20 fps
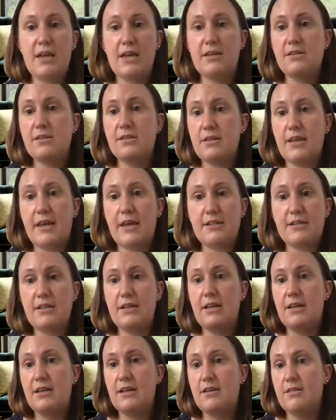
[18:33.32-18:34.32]

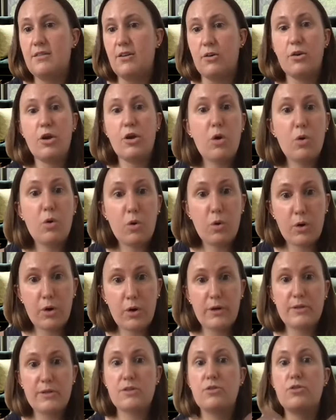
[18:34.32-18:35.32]
selecting their
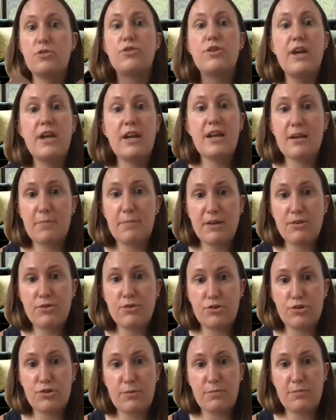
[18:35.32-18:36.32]
cohorts, creating a
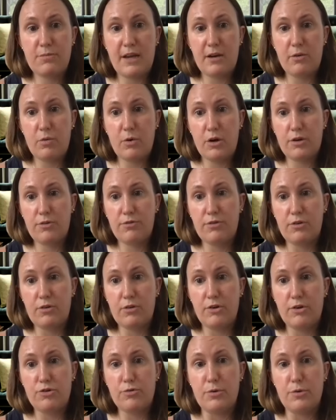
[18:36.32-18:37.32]
mentorship network for their
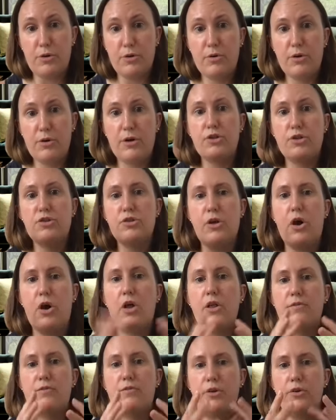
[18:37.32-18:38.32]
entrepreneurs,
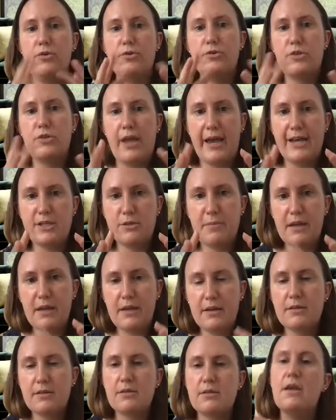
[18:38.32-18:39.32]
all of those
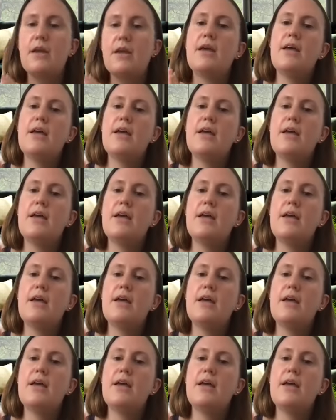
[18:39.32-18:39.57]
aspects.